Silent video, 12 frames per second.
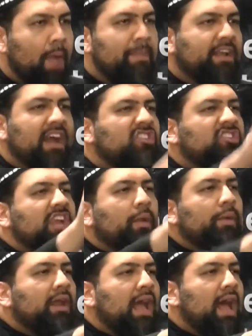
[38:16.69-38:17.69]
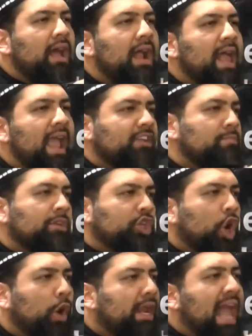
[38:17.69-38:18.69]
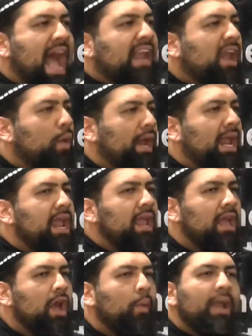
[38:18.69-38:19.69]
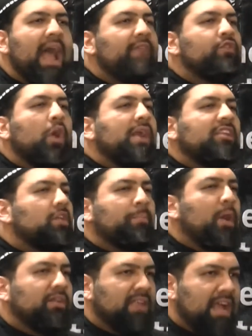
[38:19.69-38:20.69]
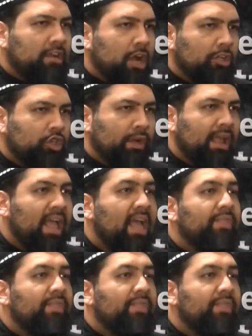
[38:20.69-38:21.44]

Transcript: Because Syria is majority Alawi, we have no right to support that country.